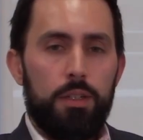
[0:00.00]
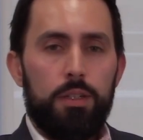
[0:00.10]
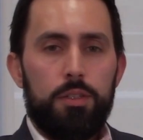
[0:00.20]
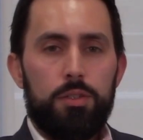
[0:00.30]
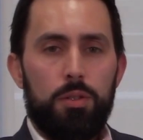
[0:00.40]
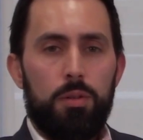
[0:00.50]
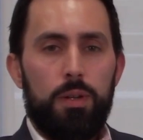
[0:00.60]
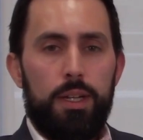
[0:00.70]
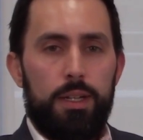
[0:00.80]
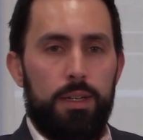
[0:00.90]

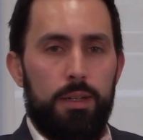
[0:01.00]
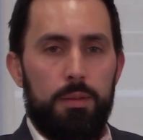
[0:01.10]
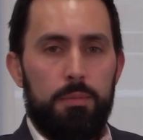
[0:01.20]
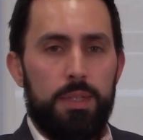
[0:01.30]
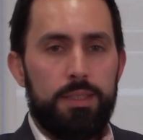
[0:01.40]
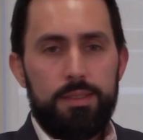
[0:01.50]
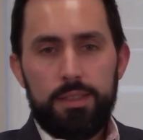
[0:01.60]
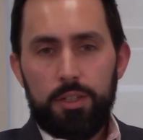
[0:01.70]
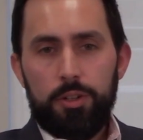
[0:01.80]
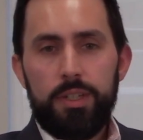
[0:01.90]
So it's
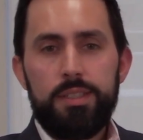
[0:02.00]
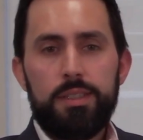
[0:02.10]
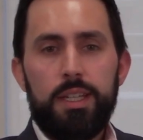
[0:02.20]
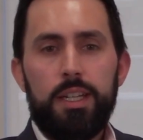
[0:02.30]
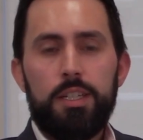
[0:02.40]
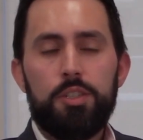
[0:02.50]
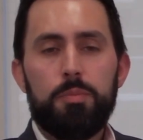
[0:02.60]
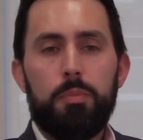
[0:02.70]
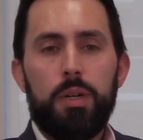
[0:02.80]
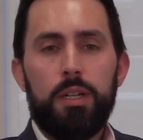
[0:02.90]
still early stage,
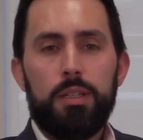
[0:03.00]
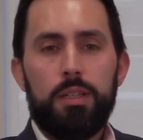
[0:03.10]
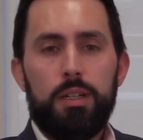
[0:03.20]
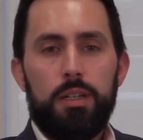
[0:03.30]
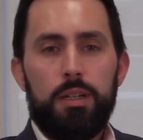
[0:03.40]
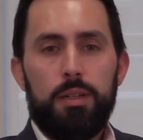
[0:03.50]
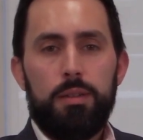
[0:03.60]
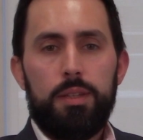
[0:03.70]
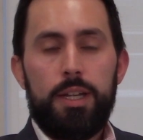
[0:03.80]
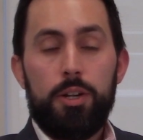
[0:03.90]
but
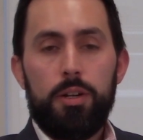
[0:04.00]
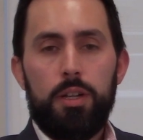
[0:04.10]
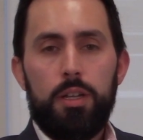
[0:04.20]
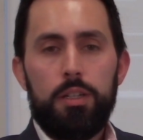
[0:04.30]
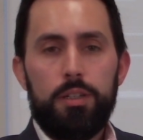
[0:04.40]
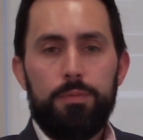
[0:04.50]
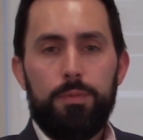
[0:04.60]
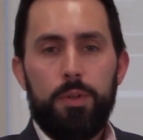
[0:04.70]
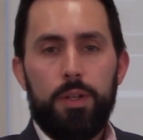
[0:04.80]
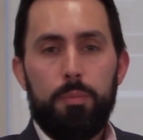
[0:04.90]
there are a lot
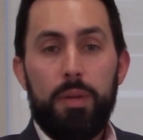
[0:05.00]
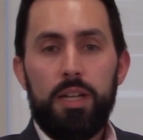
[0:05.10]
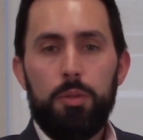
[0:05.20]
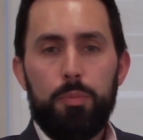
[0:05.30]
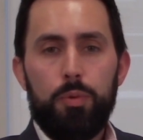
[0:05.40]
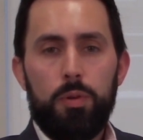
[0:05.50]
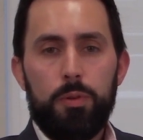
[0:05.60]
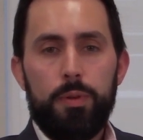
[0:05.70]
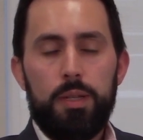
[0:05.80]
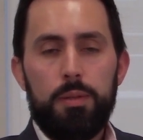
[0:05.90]
of pilot
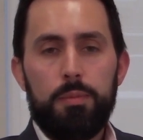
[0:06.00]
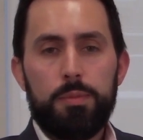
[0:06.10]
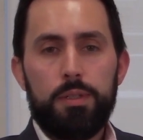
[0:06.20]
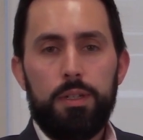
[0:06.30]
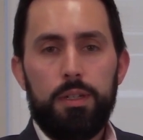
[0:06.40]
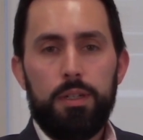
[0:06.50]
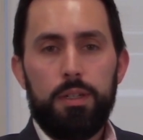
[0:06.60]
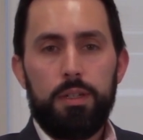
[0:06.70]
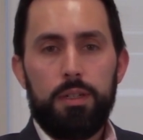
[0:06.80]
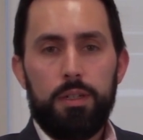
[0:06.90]
programs
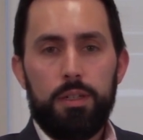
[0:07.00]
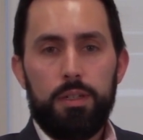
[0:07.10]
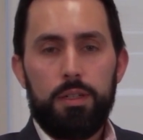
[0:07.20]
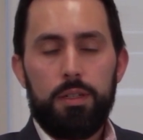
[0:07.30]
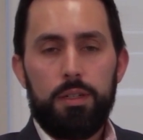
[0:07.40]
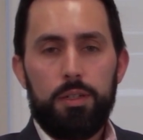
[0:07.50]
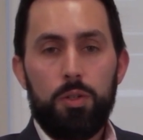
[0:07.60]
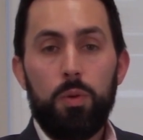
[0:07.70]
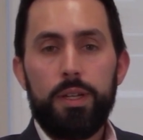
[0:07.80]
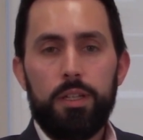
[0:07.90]

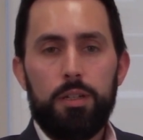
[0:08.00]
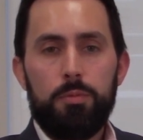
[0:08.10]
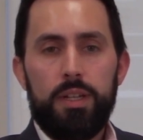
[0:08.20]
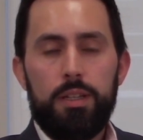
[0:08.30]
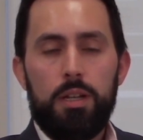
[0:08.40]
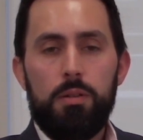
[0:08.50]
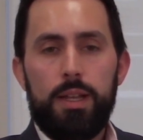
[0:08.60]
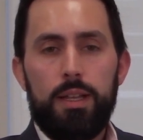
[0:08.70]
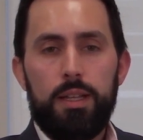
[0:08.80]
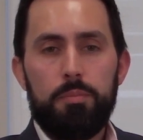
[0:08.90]
going on right now
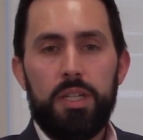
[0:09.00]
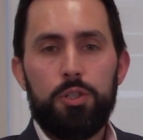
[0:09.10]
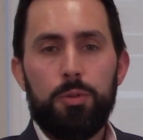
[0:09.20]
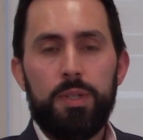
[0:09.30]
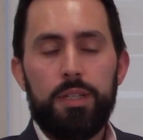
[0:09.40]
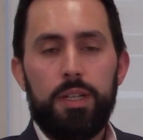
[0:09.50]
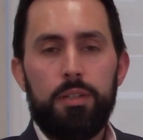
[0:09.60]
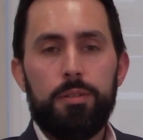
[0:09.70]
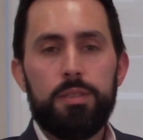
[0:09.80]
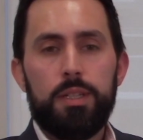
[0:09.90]
at major
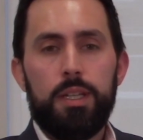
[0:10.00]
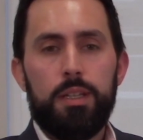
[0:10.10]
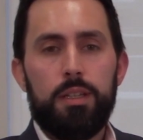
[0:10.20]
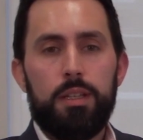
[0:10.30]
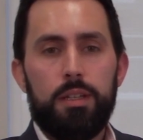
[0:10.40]
retailers, and